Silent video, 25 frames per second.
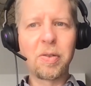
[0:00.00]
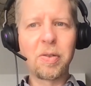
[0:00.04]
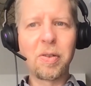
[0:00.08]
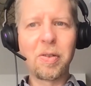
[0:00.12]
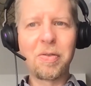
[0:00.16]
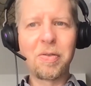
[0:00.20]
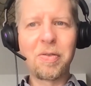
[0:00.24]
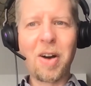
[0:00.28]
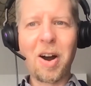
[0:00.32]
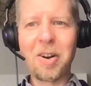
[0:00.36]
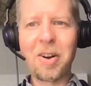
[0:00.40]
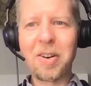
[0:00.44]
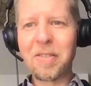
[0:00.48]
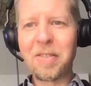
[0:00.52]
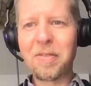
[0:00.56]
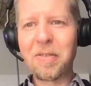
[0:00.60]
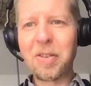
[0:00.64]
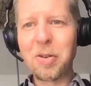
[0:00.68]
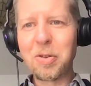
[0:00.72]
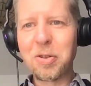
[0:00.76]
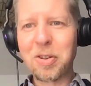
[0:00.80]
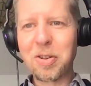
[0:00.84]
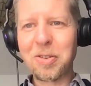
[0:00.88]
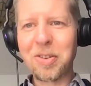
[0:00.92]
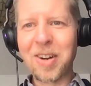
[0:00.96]
far in the
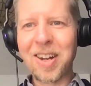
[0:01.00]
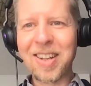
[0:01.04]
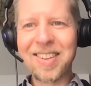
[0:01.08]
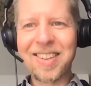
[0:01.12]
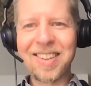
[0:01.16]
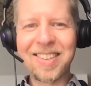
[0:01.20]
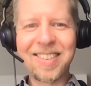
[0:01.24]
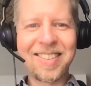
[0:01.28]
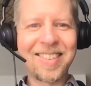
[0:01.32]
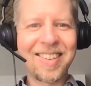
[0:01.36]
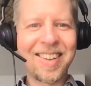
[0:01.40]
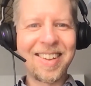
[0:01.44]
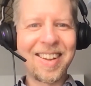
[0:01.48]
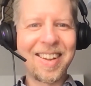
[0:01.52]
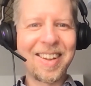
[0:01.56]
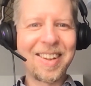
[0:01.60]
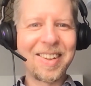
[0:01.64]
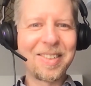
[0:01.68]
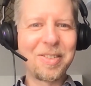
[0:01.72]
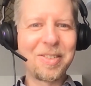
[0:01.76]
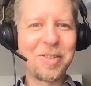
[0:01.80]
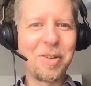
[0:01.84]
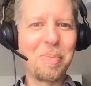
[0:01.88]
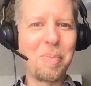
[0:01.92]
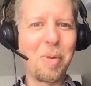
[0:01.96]
future, right? It's 2
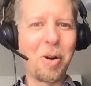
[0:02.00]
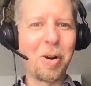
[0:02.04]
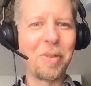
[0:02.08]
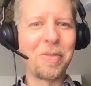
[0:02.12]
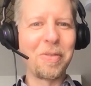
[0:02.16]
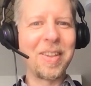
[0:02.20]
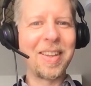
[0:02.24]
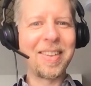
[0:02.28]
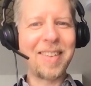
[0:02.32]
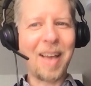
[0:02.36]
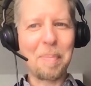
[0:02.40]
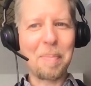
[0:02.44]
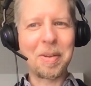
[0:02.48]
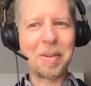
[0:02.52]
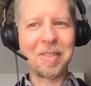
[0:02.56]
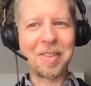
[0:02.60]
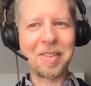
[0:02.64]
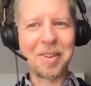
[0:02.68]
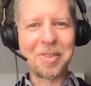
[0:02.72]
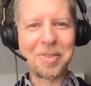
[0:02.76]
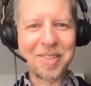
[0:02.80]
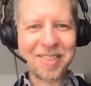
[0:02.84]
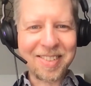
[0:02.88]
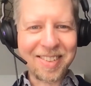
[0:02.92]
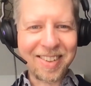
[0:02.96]
more of these
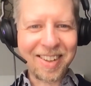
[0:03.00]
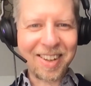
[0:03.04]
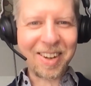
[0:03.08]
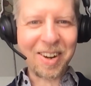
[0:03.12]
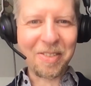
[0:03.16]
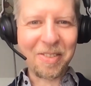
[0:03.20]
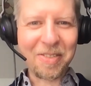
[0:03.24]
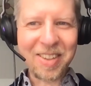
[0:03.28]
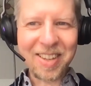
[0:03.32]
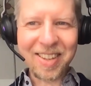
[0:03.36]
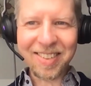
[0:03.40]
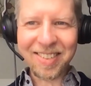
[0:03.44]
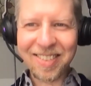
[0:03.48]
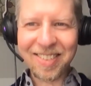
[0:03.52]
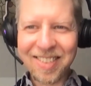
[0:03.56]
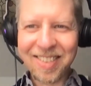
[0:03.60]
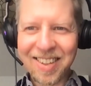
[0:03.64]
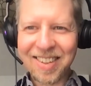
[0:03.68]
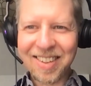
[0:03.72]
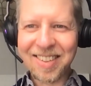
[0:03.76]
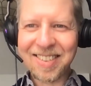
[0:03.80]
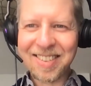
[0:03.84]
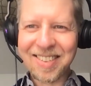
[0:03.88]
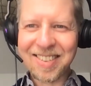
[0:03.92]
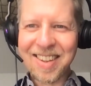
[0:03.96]
episodes of
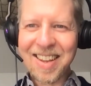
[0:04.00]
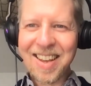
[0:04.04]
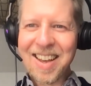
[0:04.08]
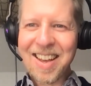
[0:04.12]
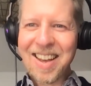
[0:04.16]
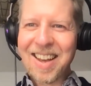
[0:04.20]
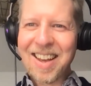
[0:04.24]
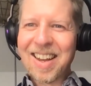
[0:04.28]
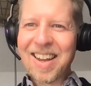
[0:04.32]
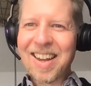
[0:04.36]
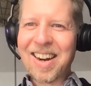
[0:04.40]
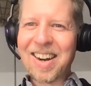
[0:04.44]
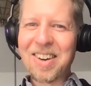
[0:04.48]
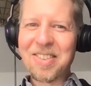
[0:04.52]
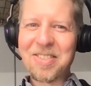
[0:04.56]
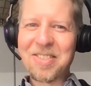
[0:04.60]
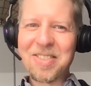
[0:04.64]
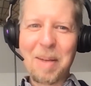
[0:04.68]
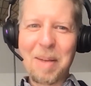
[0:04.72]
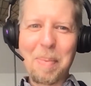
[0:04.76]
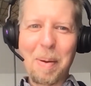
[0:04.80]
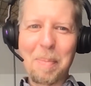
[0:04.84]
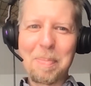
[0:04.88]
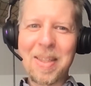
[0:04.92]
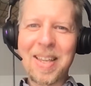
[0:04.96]
these
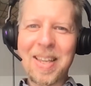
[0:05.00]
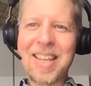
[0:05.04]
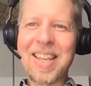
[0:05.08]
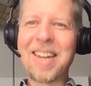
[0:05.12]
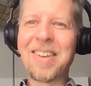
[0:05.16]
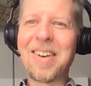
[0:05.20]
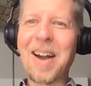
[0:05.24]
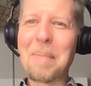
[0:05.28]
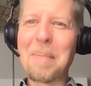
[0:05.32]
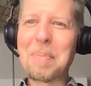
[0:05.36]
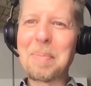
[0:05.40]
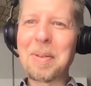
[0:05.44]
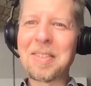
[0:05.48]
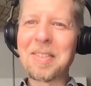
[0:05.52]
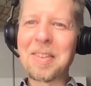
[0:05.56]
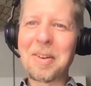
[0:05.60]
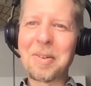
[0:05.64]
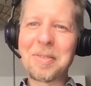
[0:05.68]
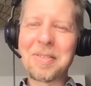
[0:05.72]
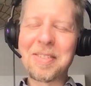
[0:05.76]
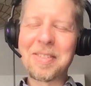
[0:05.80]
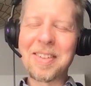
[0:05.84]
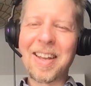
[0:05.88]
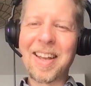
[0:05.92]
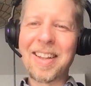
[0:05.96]
wrap up the year
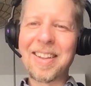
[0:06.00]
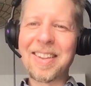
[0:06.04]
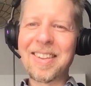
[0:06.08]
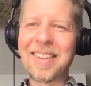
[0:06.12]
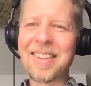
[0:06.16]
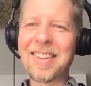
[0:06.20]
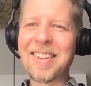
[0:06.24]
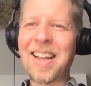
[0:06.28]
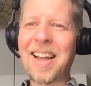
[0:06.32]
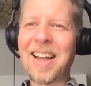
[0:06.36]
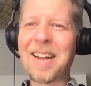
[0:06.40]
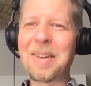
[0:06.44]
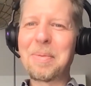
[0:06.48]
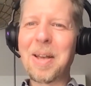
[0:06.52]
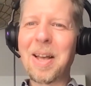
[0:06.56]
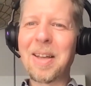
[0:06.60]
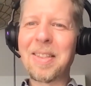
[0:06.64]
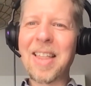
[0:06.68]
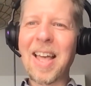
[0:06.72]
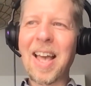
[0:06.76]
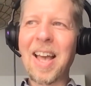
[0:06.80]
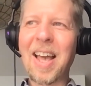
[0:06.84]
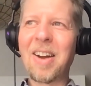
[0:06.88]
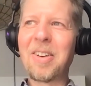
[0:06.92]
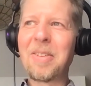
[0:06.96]
episodes, and we are
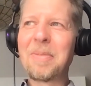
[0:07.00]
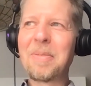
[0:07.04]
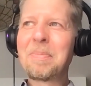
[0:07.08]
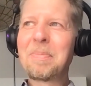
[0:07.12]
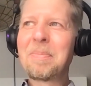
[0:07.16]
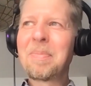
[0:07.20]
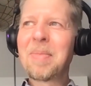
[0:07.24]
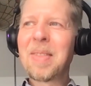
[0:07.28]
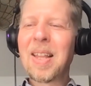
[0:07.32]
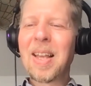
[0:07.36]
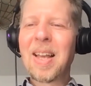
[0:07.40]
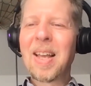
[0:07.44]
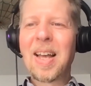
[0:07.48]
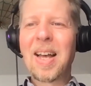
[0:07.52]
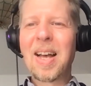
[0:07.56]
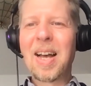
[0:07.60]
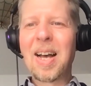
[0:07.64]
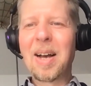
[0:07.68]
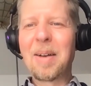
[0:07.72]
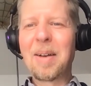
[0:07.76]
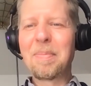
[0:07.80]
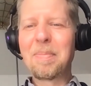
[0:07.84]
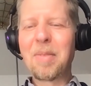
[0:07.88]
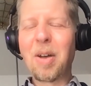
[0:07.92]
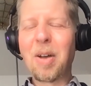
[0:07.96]
there.
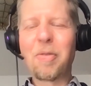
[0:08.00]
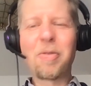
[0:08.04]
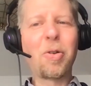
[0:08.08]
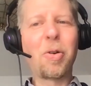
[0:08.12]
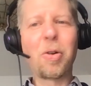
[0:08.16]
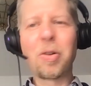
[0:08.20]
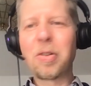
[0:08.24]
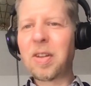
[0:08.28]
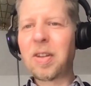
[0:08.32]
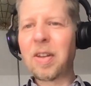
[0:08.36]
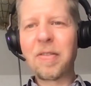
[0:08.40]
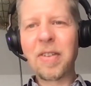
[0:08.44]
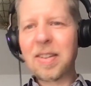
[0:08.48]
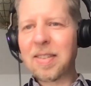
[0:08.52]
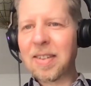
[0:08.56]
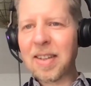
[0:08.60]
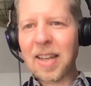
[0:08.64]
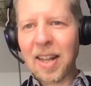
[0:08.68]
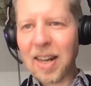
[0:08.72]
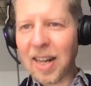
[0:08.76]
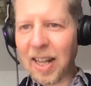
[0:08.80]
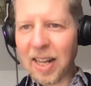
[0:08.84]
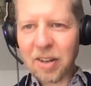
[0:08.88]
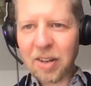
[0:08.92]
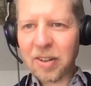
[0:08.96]
Of course, if it's a
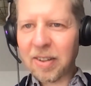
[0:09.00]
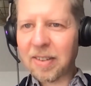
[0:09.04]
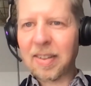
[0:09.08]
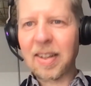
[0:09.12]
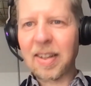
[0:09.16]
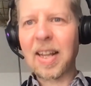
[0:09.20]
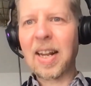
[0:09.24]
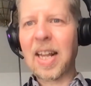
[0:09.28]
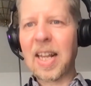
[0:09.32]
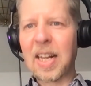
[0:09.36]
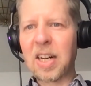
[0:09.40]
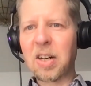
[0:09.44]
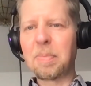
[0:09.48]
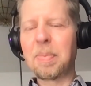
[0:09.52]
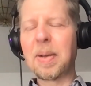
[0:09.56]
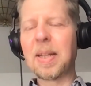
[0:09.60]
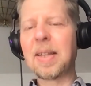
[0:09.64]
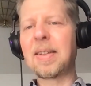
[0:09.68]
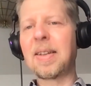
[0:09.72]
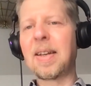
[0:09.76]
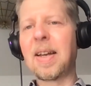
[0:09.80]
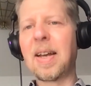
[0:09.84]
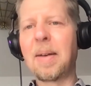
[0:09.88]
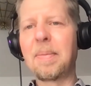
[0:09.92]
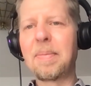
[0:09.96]
year later, it's a year later. But
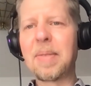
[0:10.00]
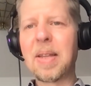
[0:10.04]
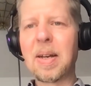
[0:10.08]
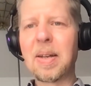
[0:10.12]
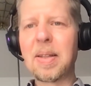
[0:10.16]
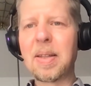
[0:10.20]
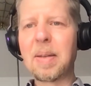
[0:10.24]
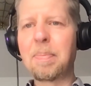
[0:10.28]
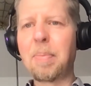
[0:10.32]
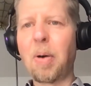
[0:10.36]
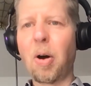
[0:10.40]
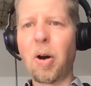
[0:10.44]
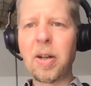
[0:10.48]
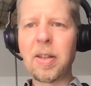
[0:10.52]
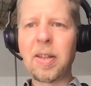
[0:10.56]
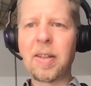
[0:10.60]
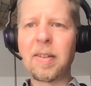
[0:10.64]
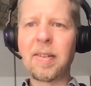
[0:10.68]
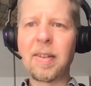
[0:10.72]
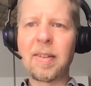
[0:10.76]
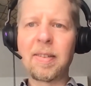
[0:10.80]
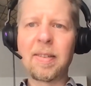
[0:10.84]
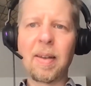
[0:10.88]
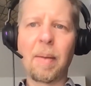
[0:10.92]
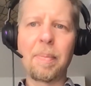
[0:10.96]
the point
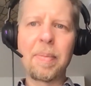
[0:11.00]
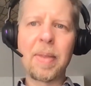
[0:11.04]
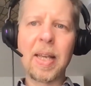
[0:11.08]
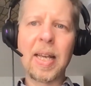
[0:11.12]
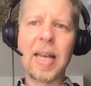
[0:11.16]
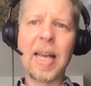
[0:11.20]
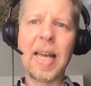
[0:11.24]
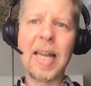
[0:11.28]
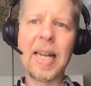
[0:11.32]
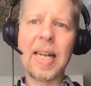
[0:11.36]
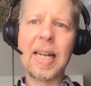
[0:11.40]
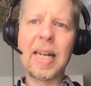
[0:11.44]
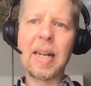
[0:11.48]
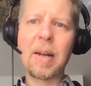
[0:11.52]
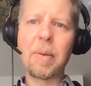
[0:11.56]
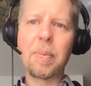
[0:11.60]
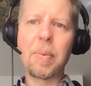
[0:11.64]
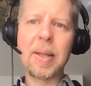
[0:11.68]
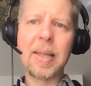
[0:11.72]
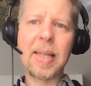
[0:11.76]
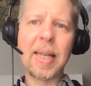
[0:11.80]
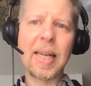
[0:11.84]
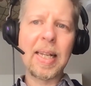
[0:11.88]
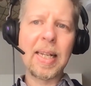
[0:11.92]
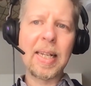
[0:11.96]
is, it's something
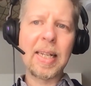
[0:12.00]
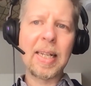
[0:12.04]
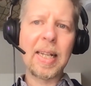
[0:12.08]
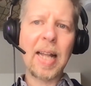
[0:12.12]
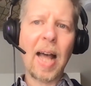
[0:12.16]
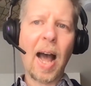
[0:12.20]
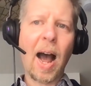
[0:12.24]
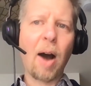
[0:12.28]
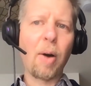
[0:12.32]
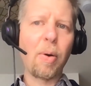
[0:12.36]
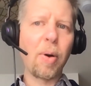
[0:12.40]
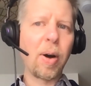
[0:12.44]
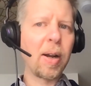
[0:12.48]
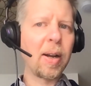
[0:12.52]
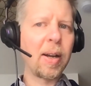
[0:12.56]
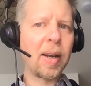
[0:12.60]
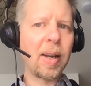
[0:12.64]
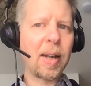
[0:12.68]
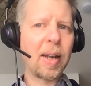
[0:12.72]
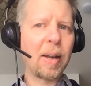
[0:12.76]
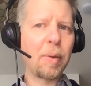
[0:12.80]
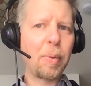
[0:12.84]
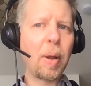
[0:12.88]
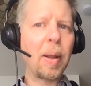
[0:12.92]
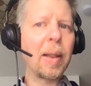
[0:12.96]
within our,
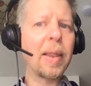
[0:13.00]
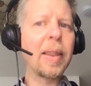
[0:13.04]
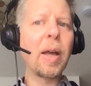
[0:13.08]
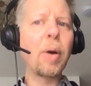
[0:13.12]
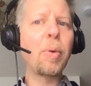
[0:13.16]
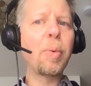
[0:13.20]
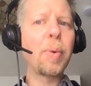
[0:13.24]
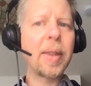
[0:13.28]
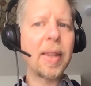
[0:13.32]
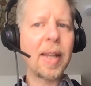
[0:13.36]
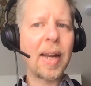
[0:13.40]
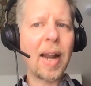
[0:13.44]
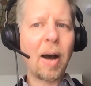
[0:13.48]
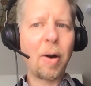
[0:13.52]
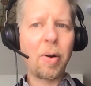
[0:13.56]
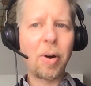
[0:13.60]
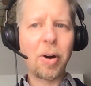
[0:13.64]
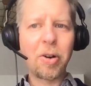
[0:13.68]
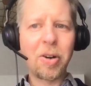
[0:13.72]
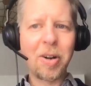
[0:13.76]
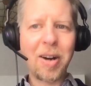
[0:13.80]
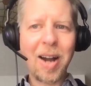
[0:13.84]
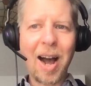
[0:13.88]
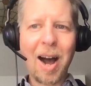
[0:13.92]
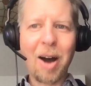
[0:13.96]
we'll know within
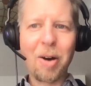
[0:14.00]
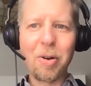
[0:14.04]
our